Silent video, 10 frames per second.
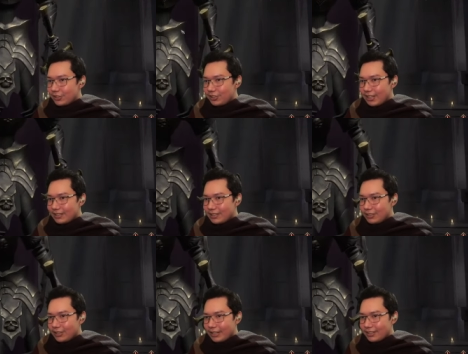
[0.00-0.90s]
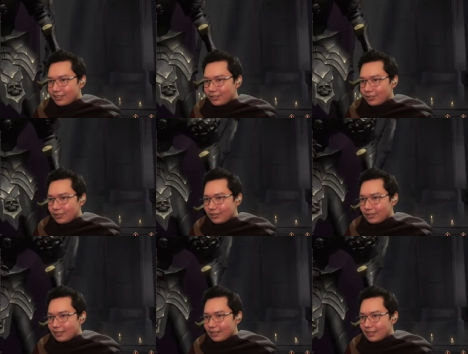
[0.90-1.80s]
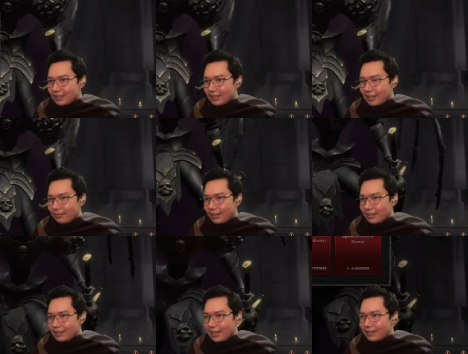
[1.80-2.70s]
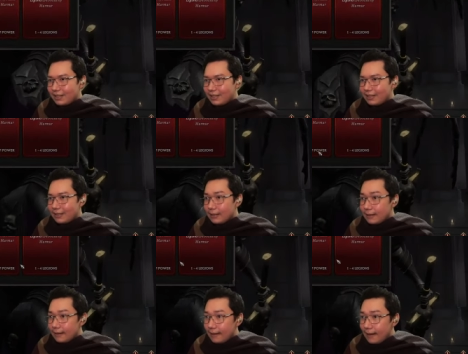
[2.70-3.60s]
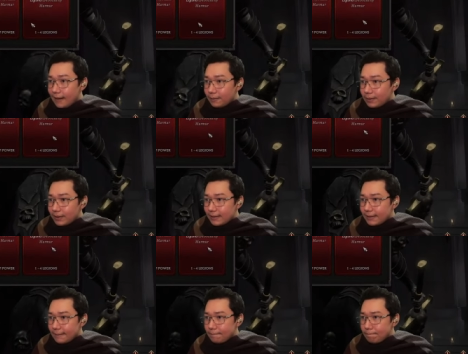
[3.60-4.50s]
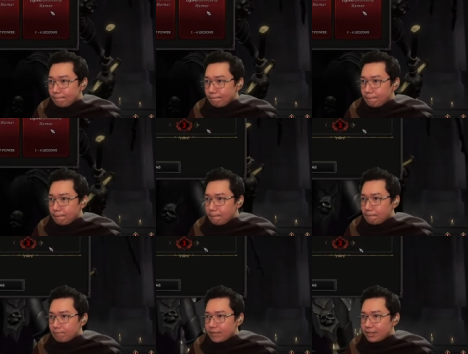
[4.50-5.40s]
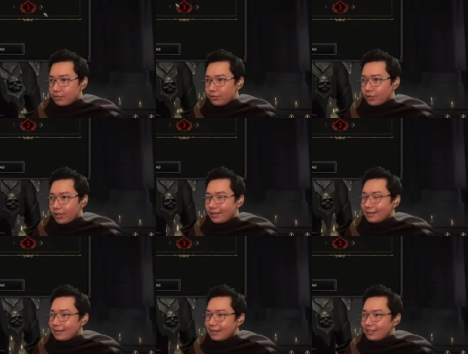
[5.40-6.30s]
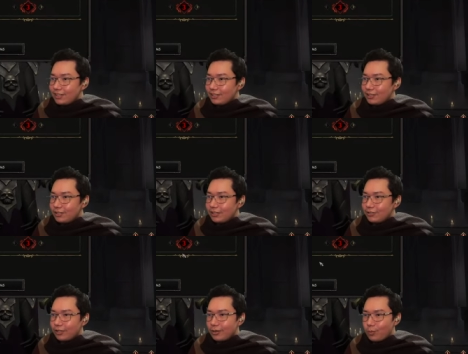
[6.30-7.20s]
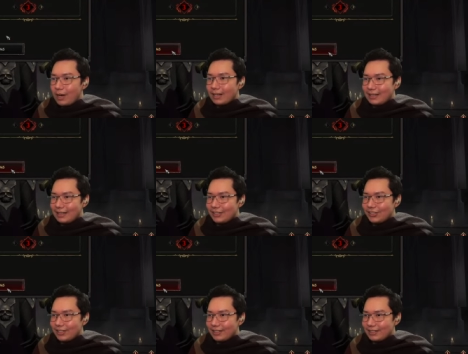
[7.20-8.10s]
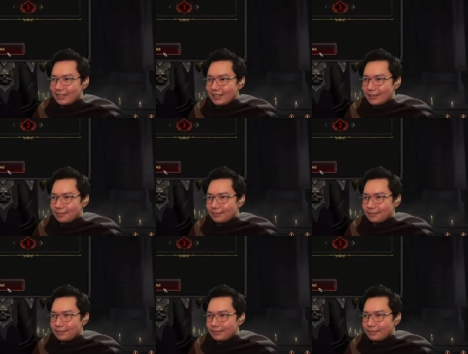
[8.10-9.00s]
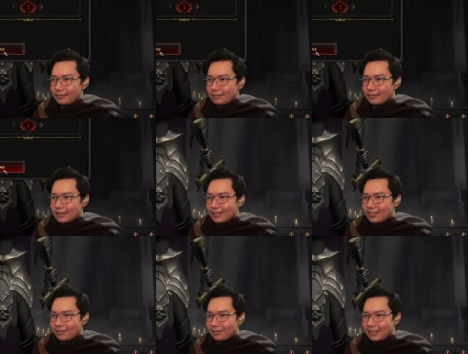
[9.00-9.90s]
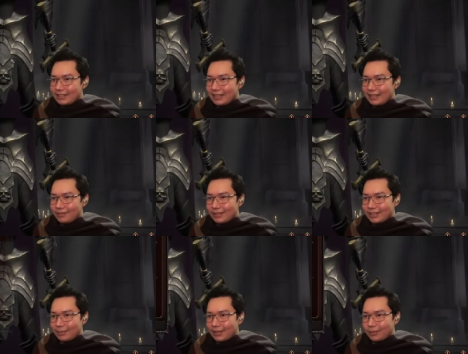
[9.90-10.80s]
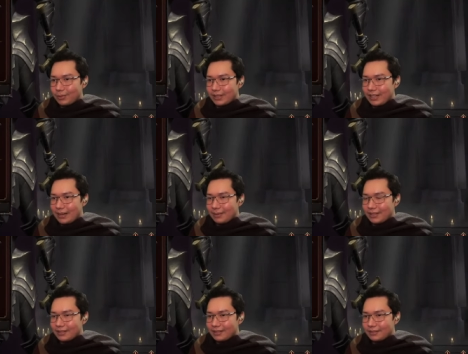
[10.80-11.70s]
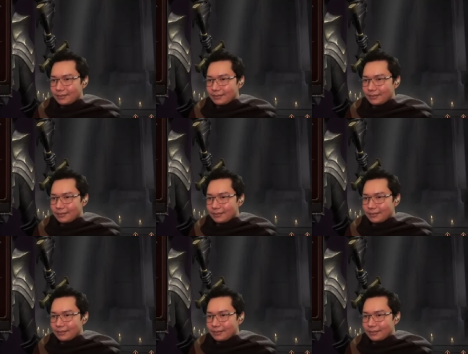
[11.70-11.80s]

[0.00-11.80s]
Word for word: rejected your extort. Let's declare vendetta. I will destroy... Let's just do destroy one legion this time. Let's not risk it with something weird happening.